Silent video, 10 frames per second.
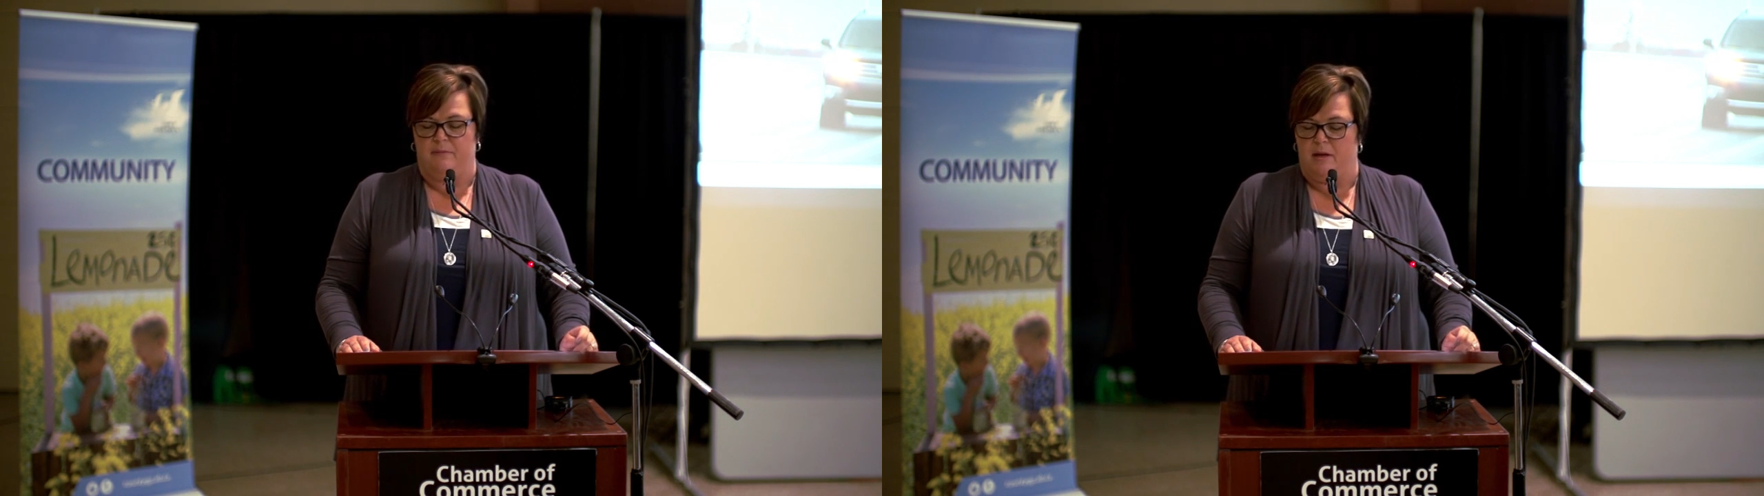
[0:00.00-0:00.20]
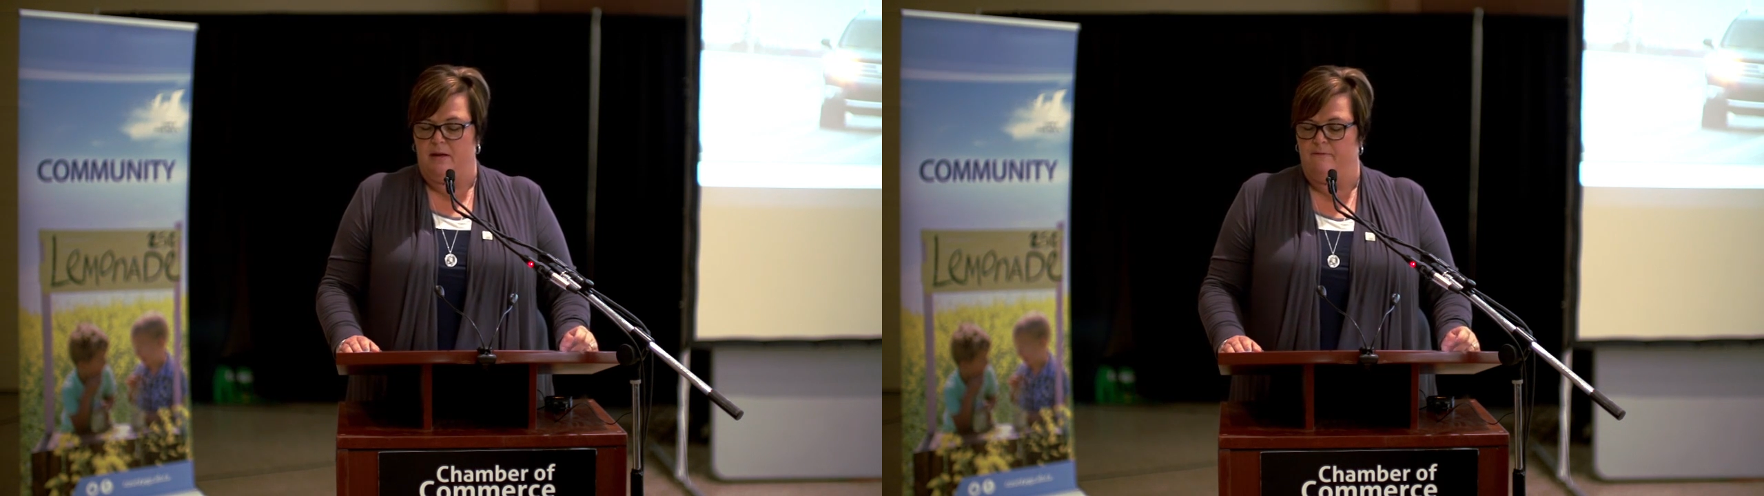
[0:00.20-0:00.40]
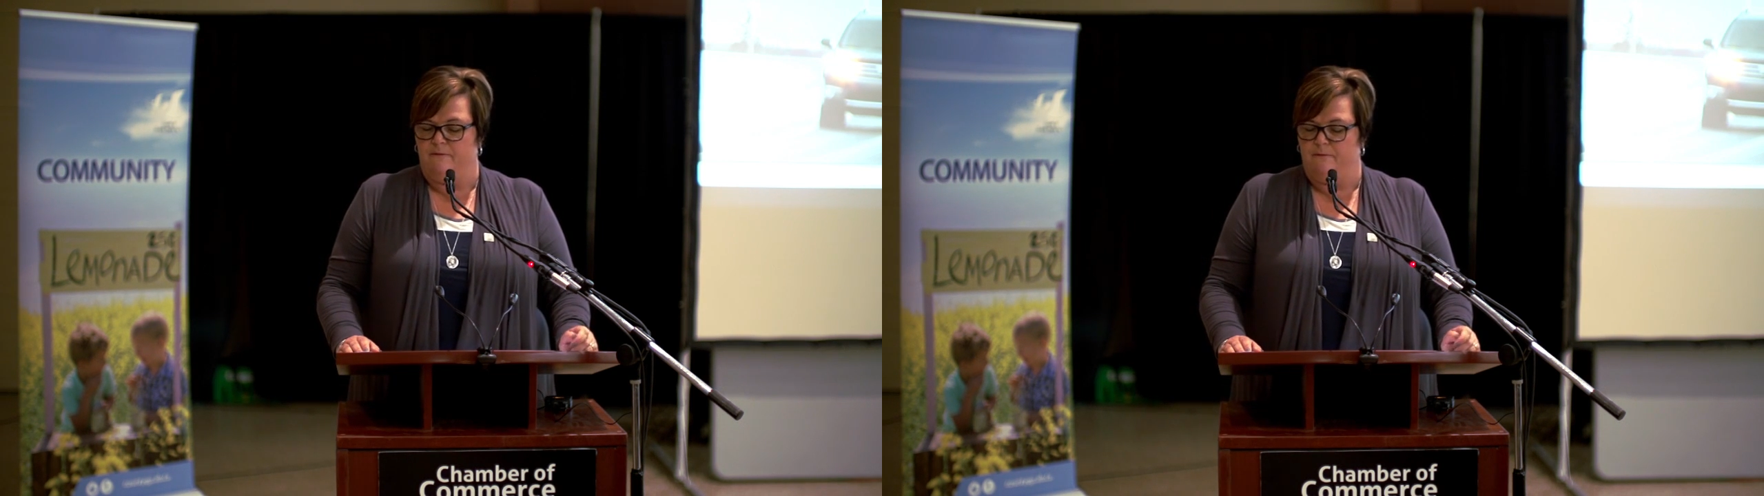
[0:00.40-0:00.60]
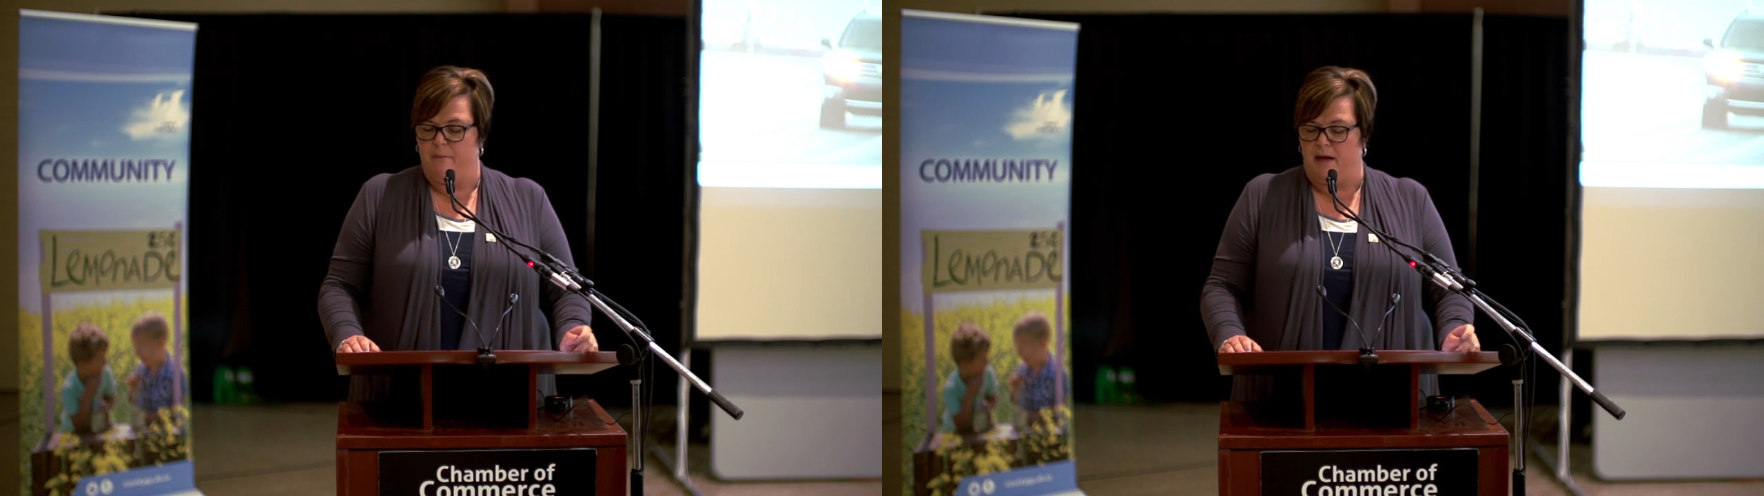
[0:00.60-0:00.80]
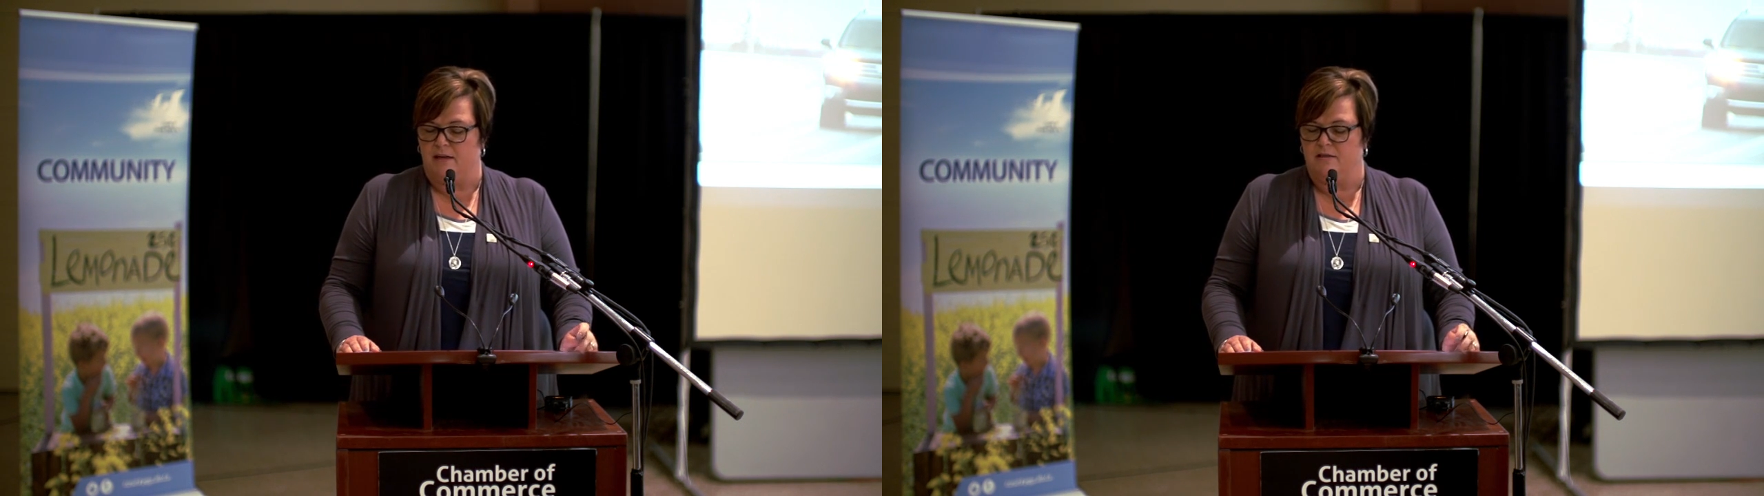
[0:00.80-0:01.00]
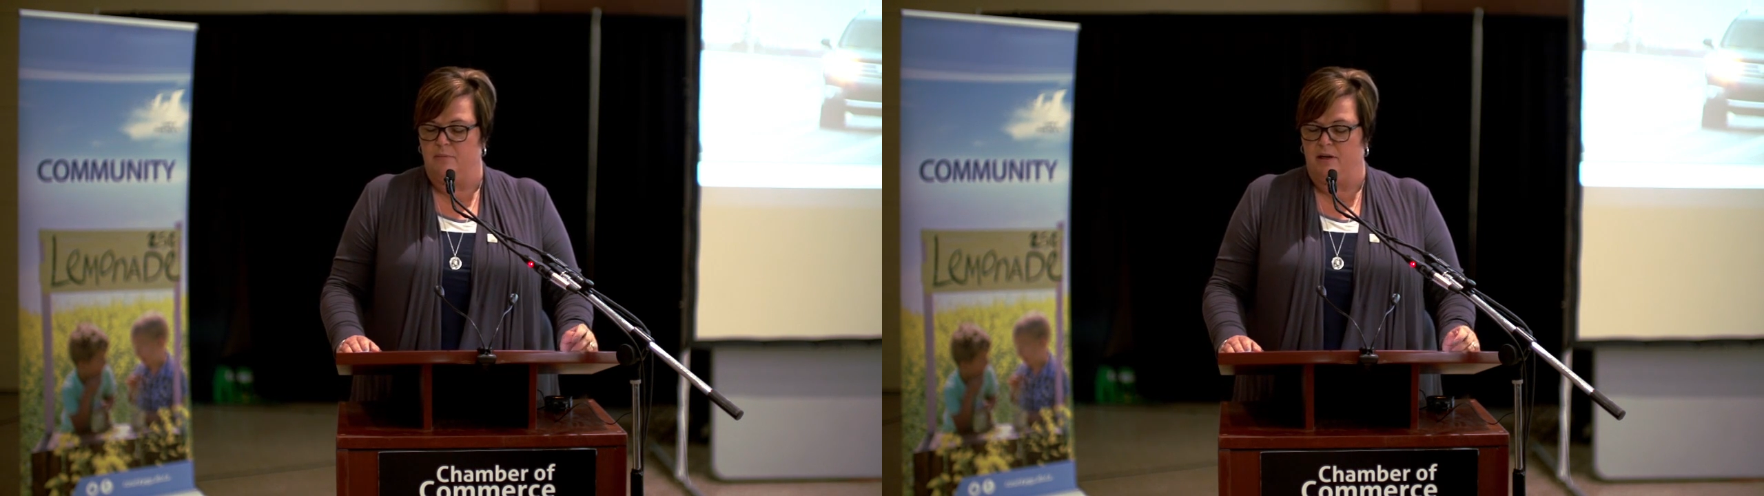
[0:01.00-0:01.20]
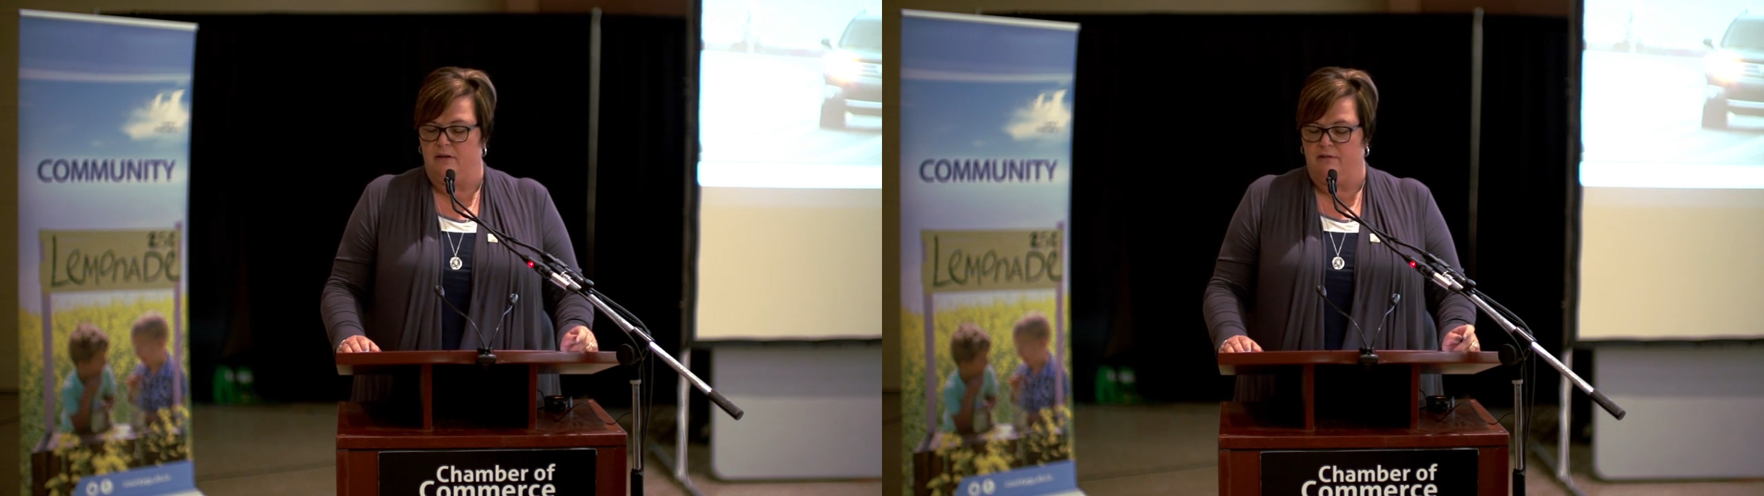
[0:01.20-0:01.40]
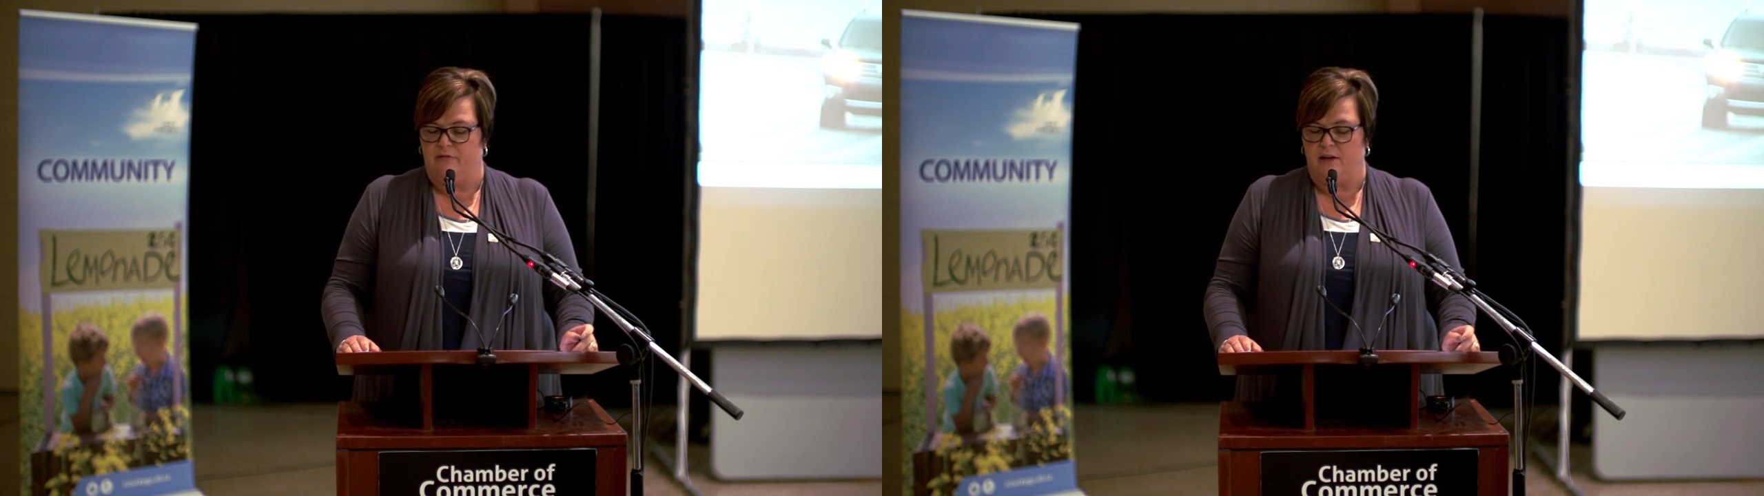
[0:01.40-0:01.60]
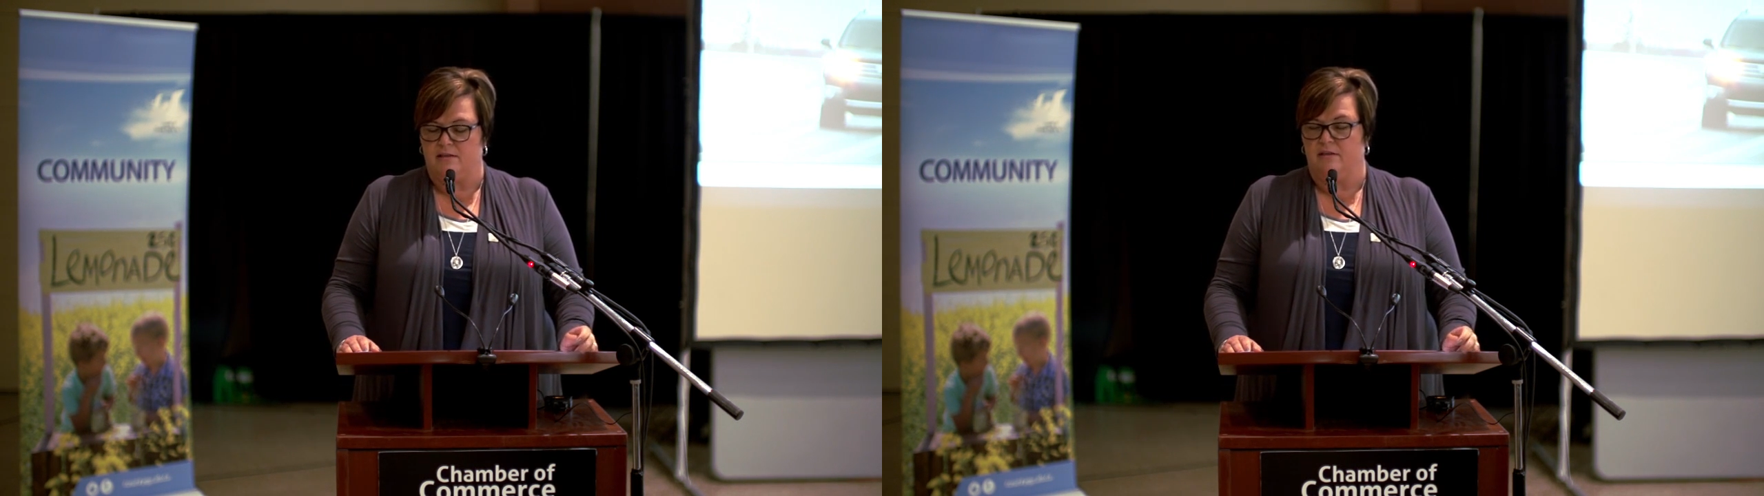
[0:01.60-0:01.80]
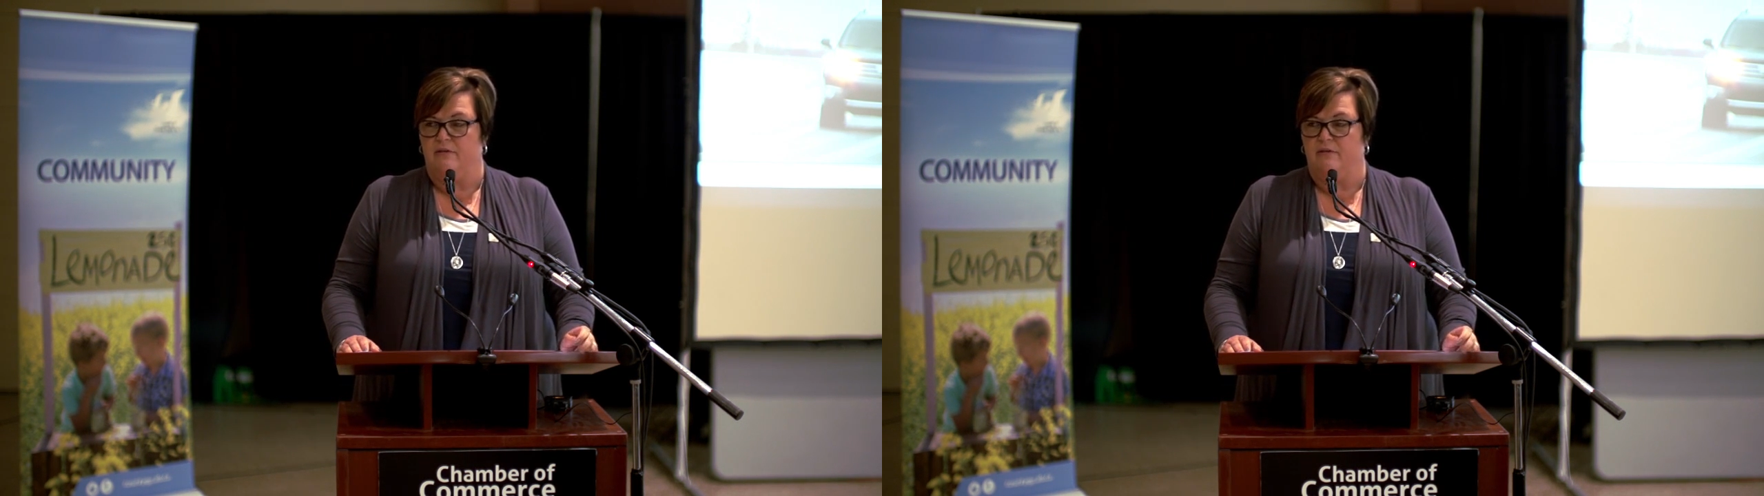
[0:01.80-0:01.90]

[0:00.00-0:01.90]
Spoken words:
impacted by the effects